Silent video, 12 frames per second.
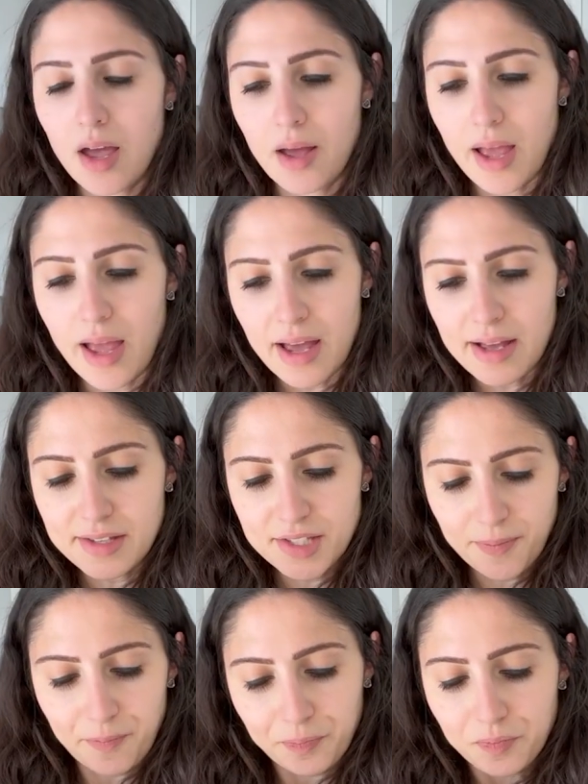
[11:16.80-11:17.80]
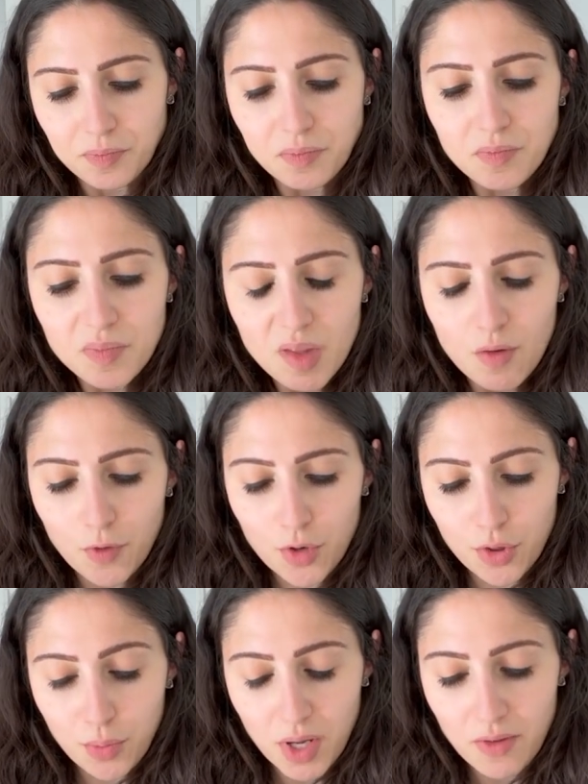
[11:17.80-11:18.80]
And for
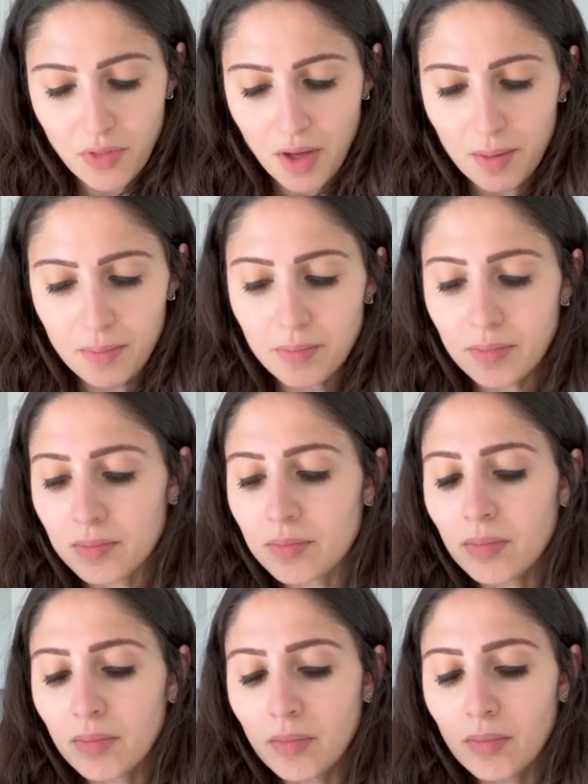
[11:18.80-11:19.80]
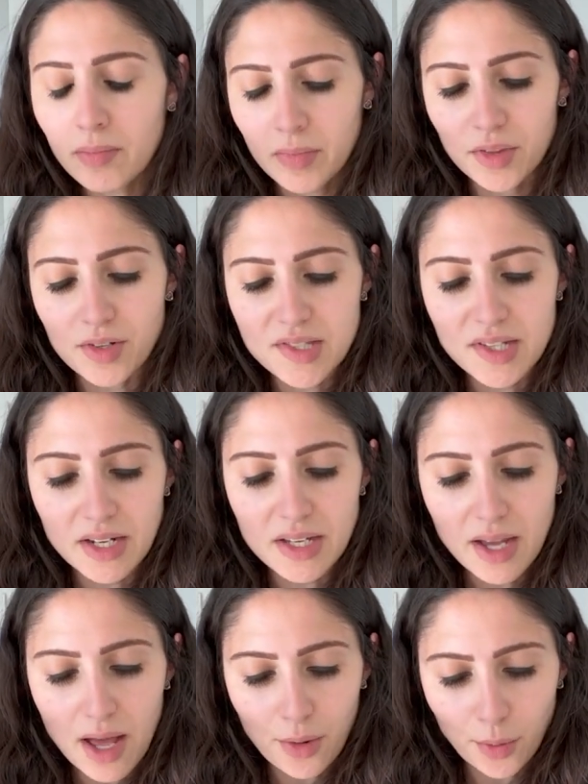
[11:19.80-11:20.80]
3 of them, there's 90
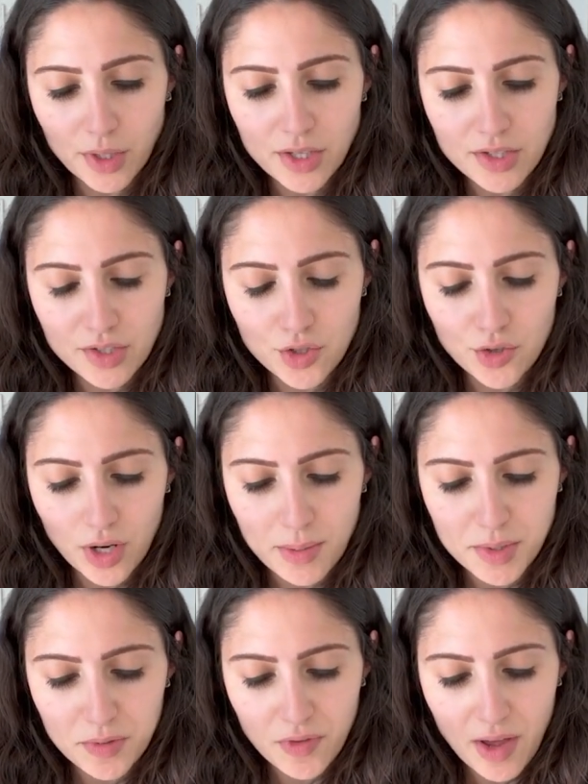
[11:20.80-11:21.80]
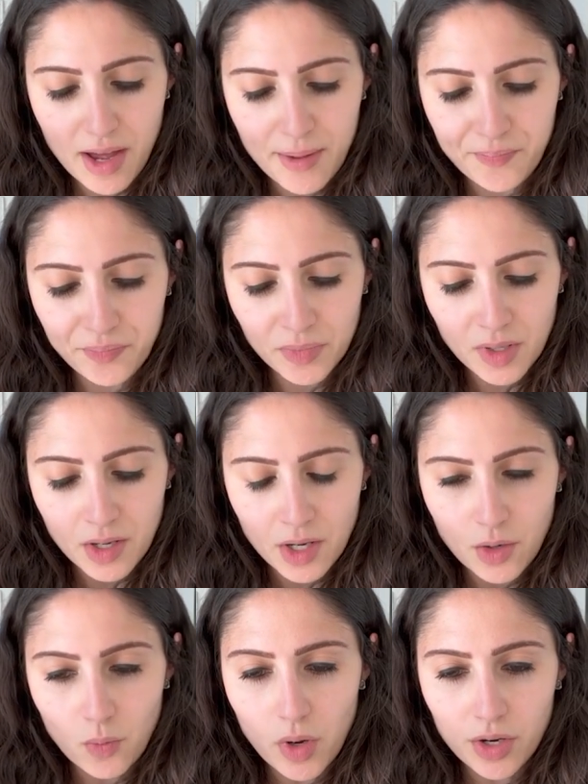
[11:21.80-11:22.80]
calories, 2 grams of fat,
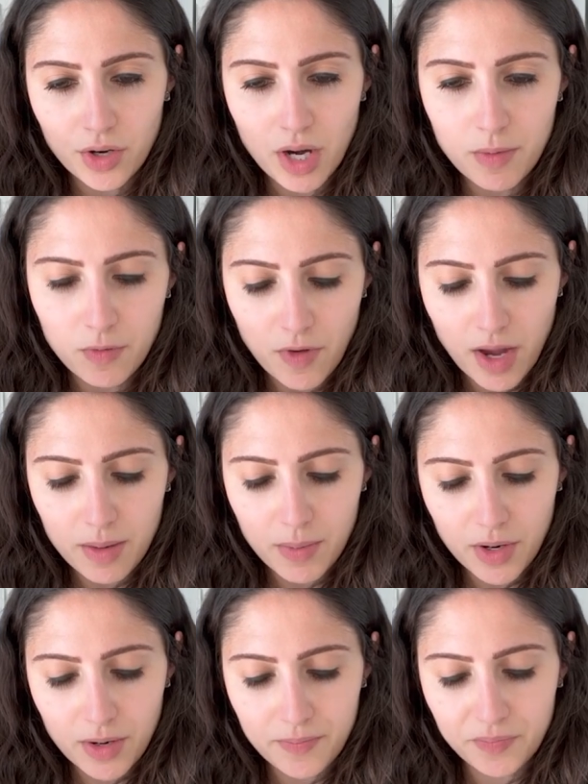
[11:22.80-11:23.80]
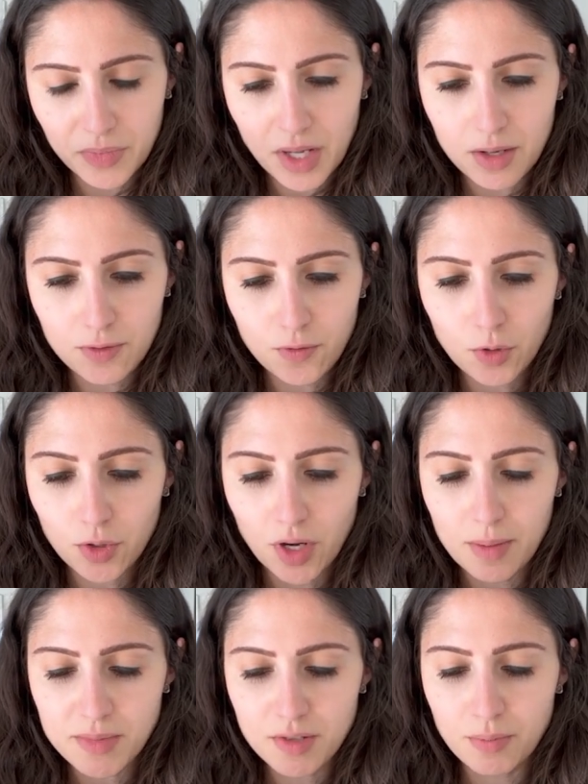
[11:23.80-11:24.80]
1 gram of fiber, and 4
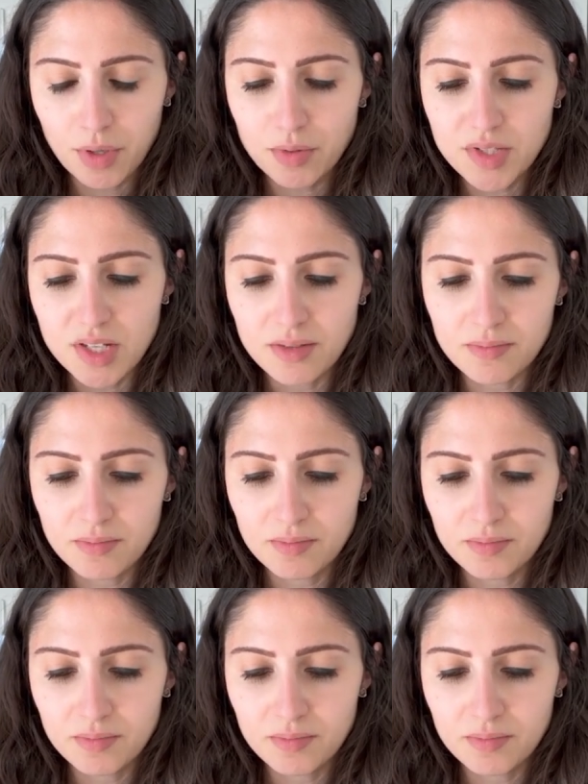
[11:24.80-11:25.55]
grams of protein.